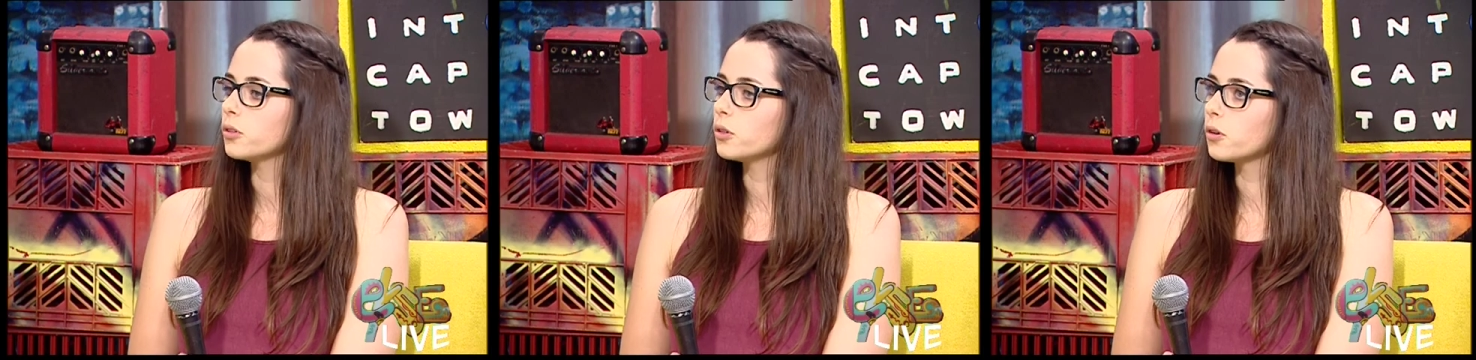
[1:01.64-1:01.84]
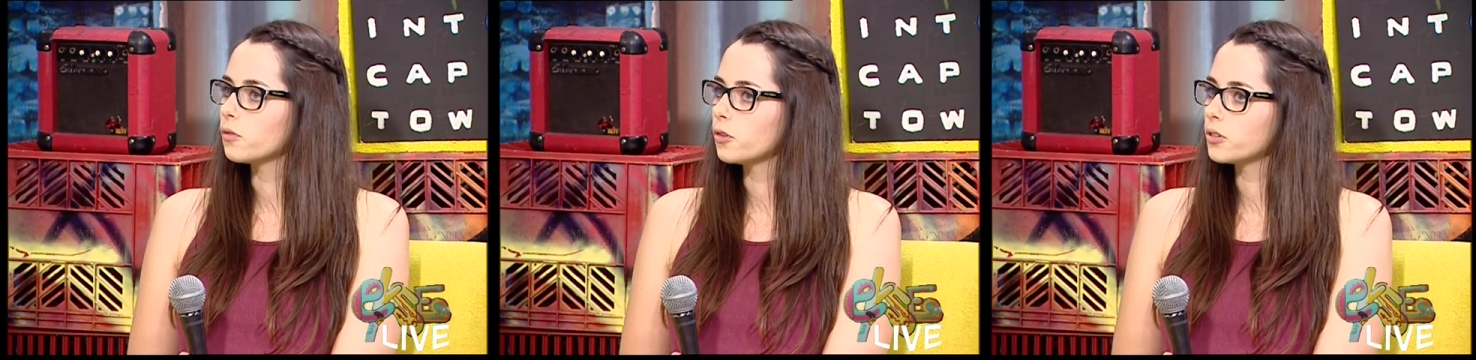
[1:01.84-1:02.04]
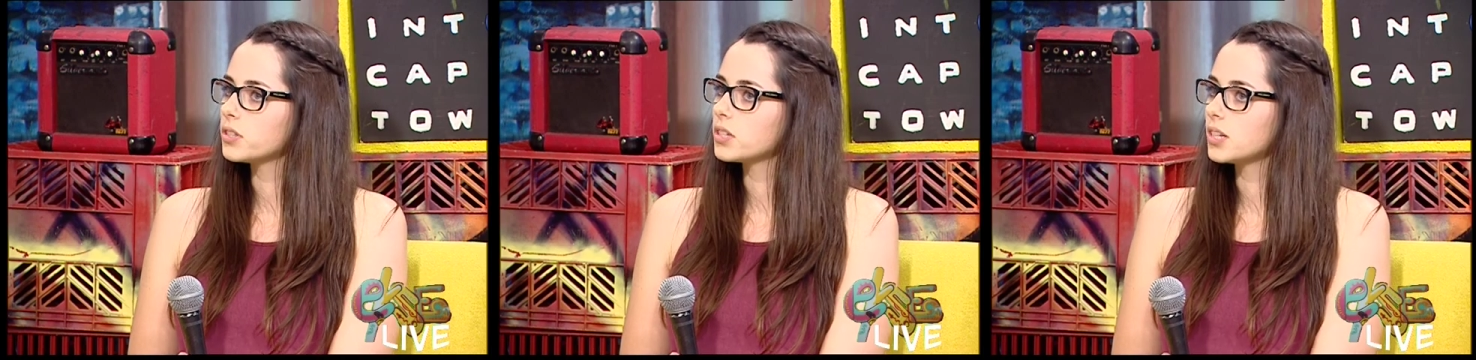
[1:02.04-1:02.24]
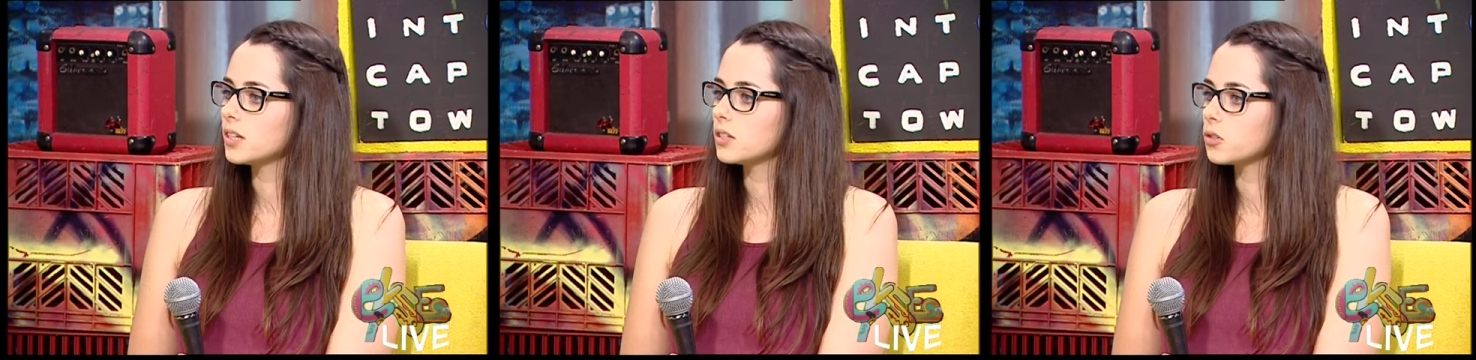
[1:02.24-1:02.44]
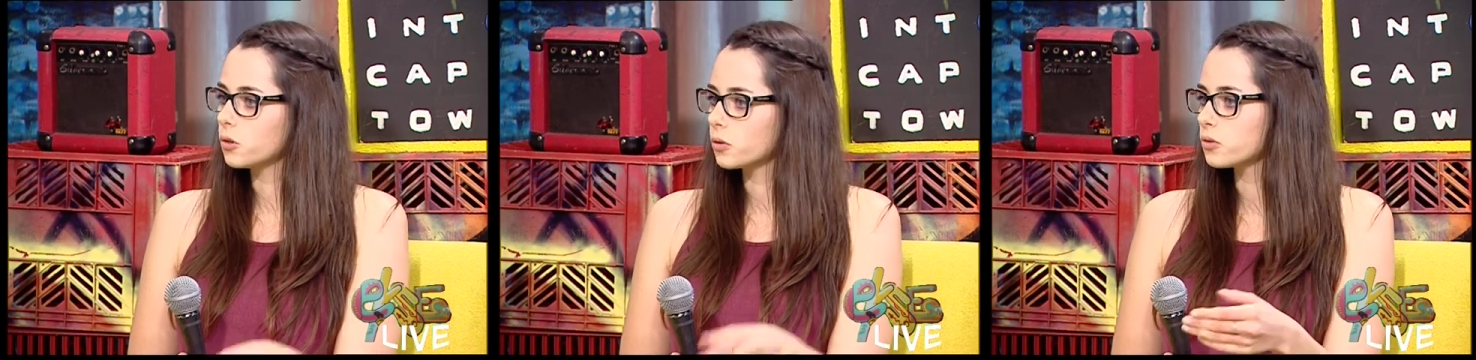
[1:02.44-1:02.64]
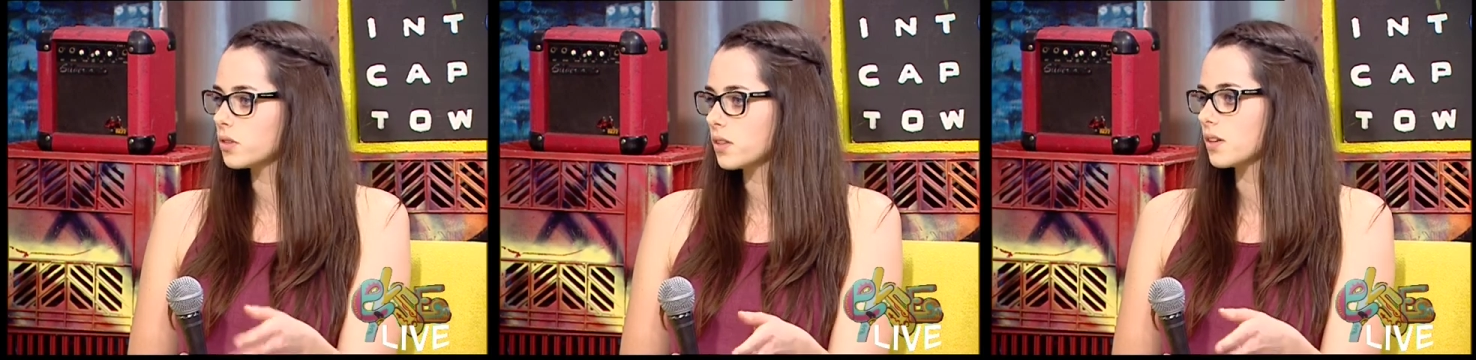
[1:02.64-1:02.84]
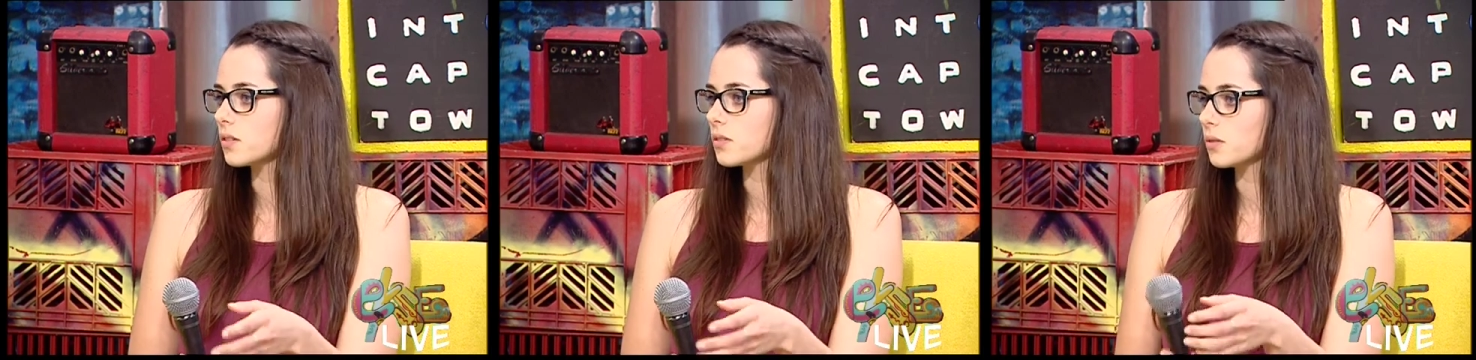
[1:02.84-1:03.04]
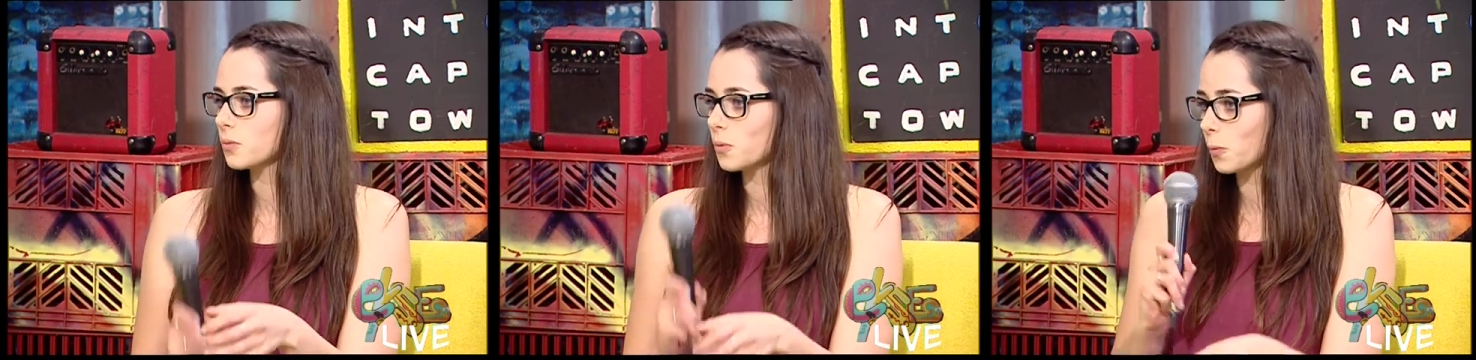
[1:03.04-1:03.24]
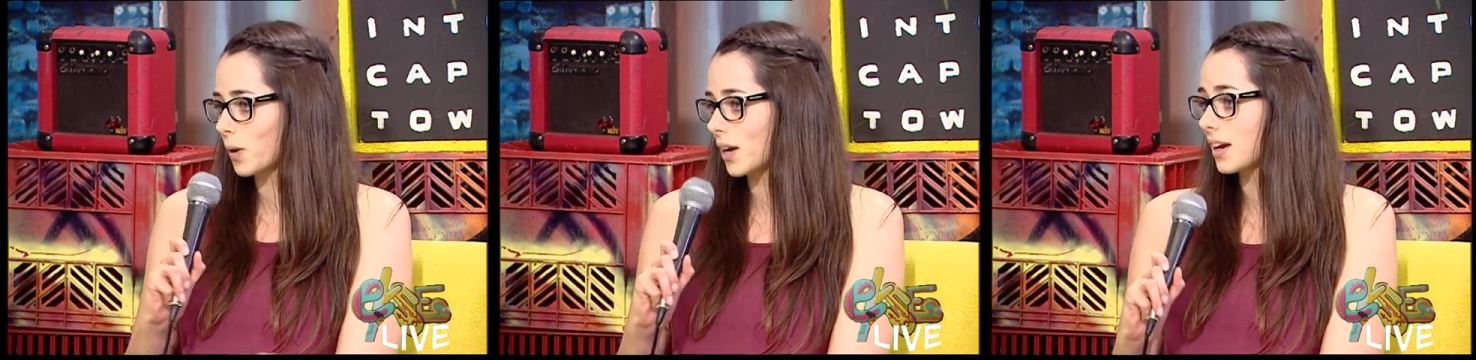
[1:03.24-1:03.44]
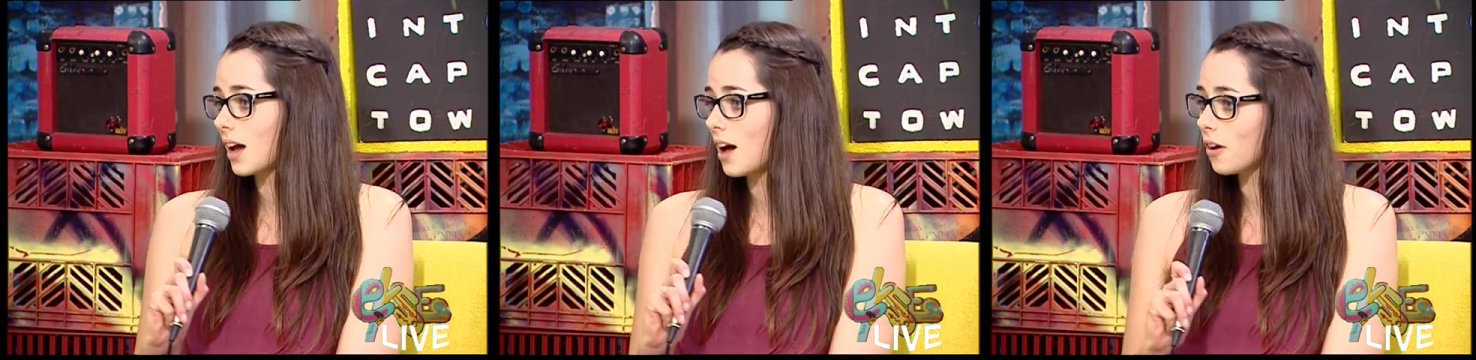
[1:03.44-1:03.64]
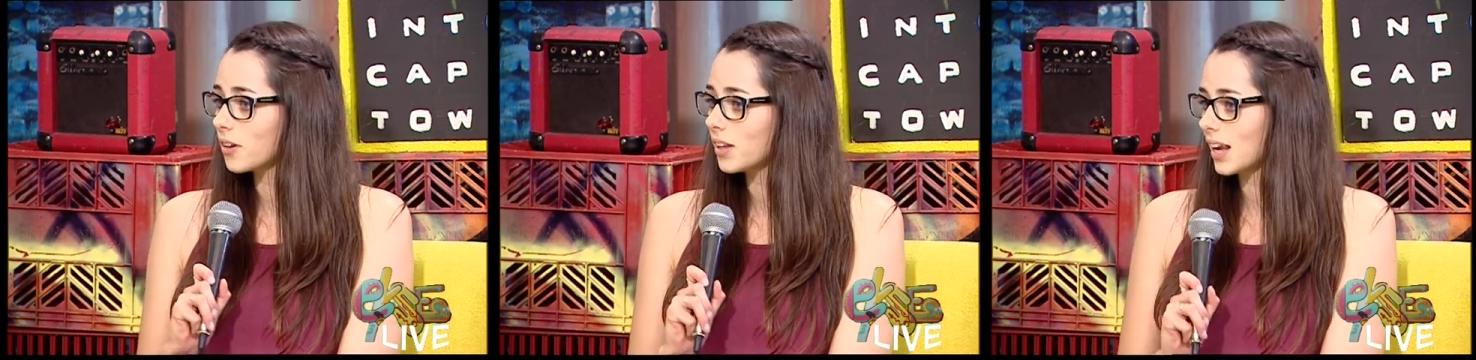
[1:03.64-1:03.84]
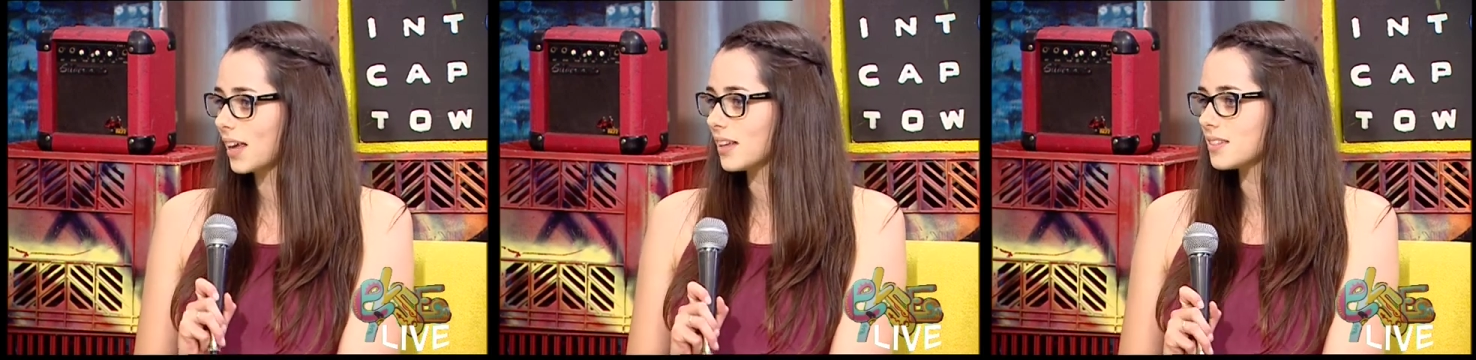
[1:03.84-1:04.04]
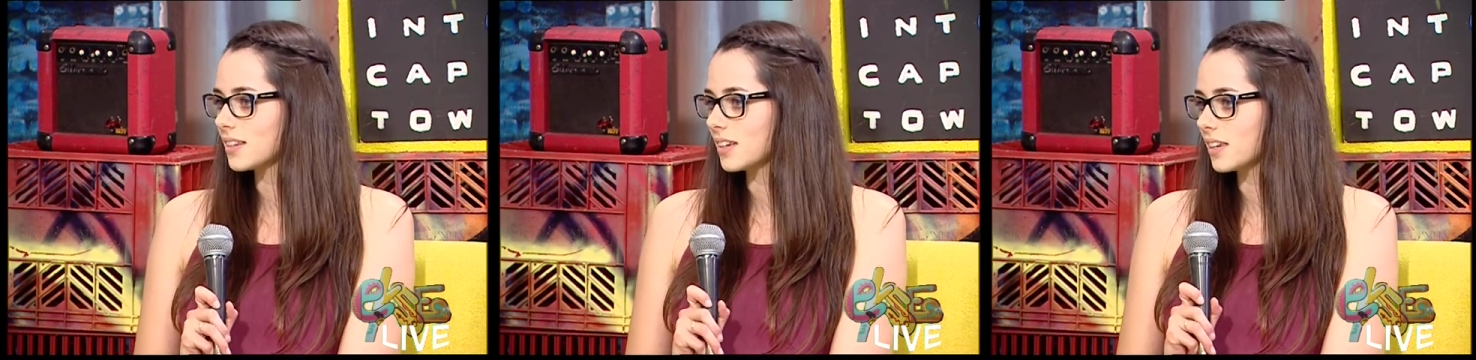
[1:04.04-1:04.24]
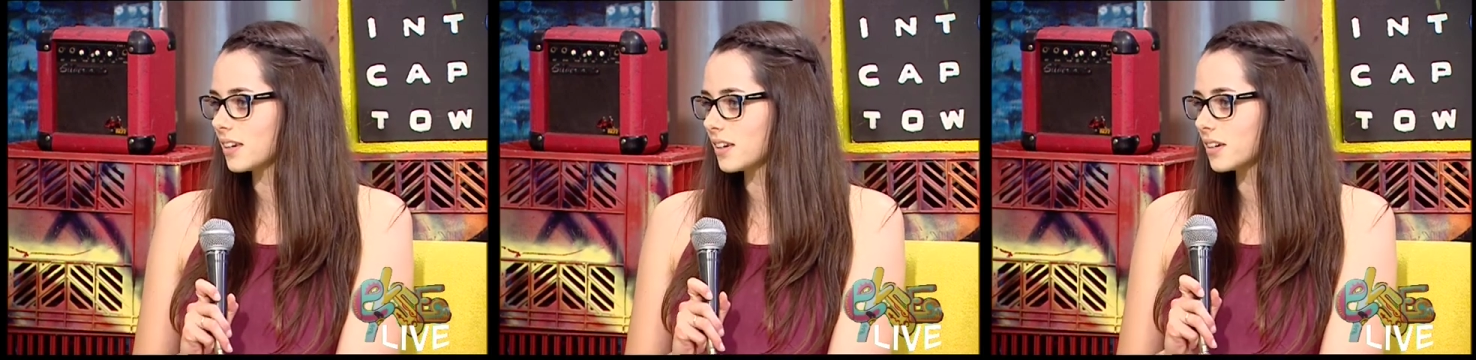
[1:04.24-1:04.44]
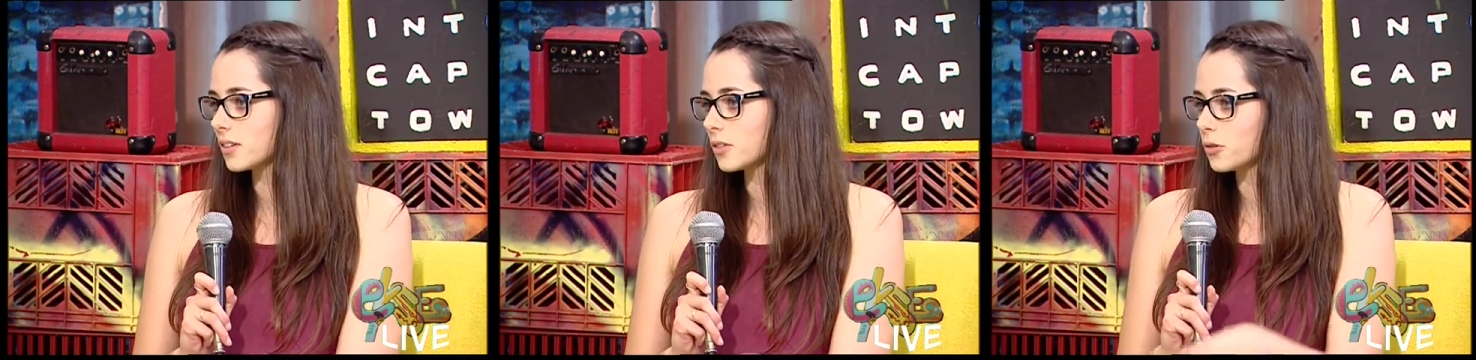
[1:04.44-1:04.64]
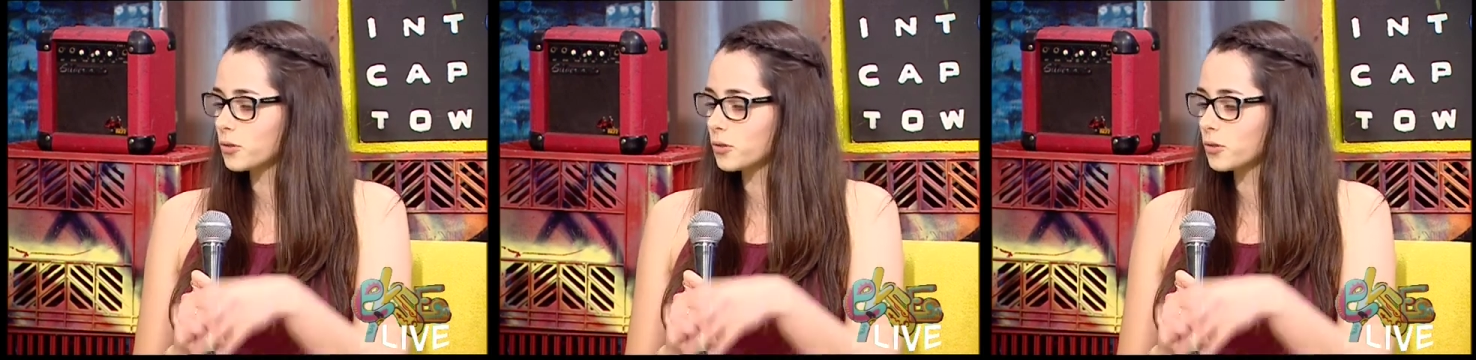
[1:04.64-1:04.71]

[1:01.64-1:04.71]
universities use this when calculating